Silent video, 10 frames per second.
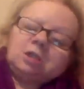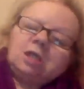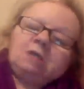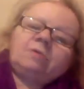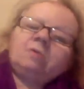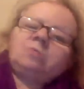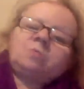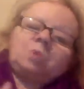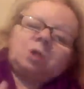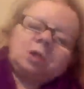if and
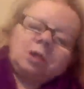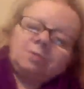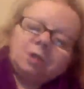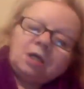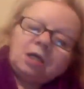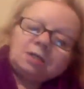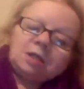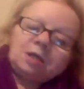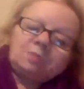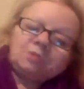whenever
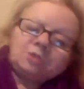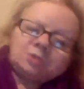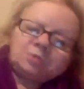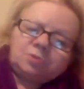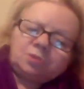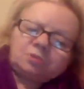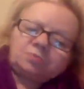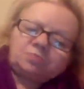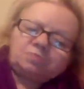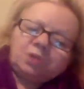anything happens with this
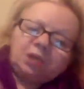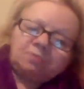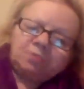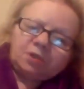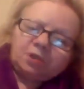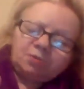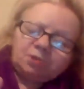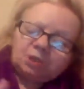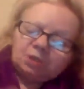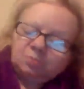PIP thing, the
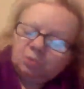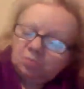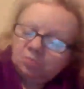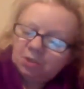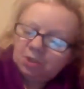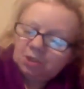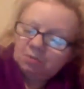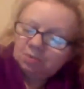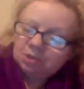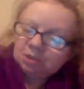DWP
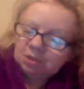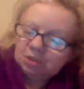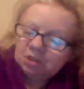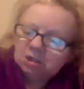Limited,